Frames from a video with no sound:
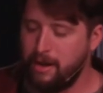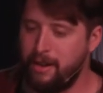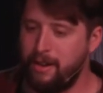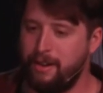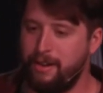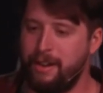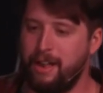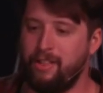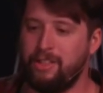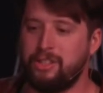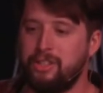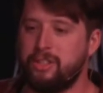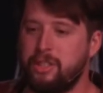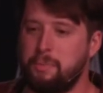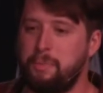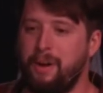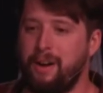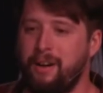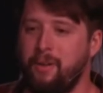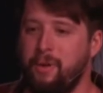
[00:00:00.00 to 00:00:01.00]
Now, this is the
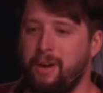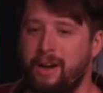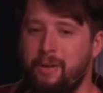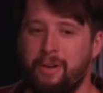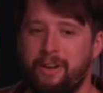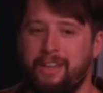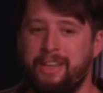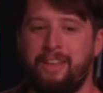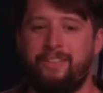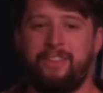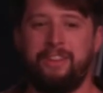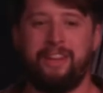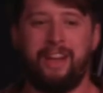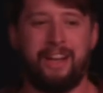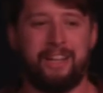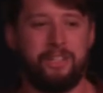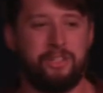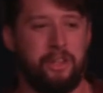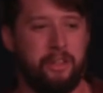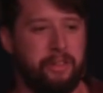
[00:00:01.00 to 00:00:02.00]
part where I want to give you
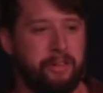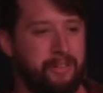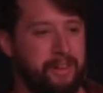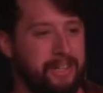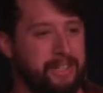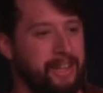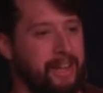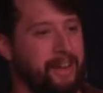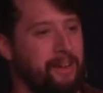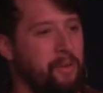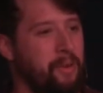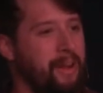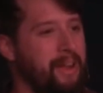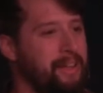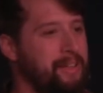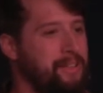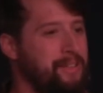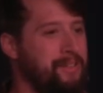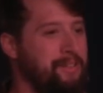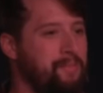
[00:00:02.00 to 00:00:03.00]
guys the 3
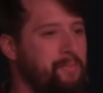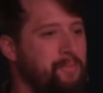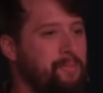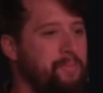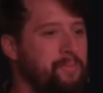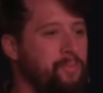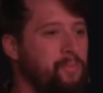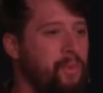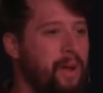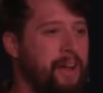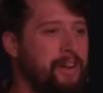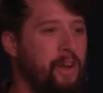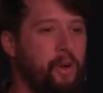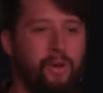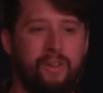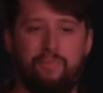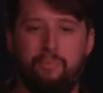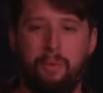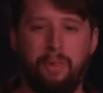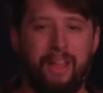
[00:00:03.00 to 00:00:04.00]
takeaways. I know
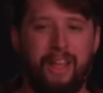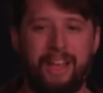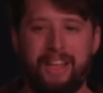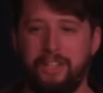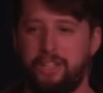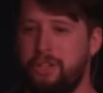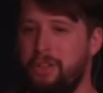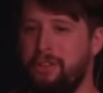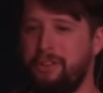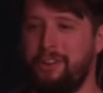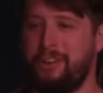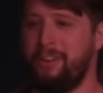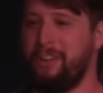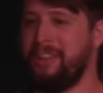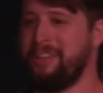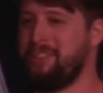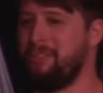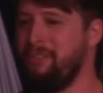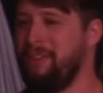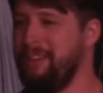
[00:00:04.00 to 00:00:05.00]
we've blazed through
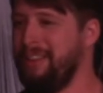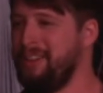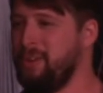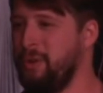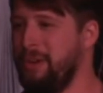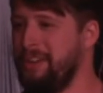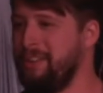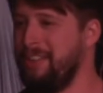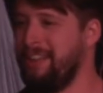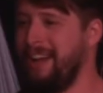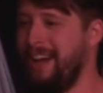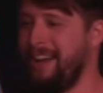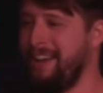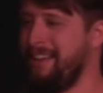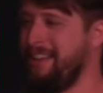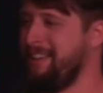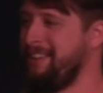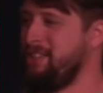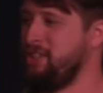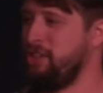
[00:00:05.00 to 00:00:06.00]
this really quickly. I
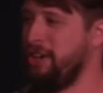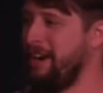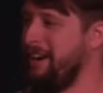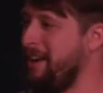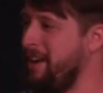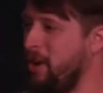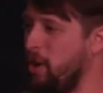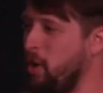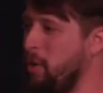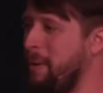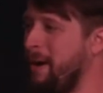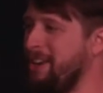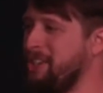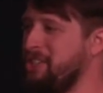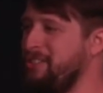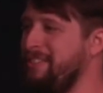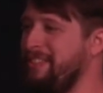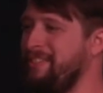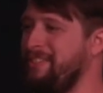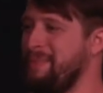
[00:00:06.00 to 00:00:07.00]
shared a whole bunch
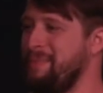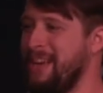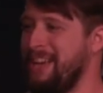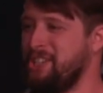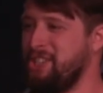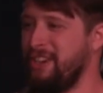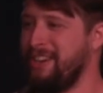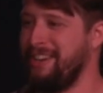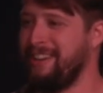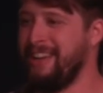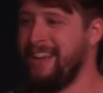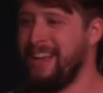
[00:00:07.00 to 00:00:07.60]
of information.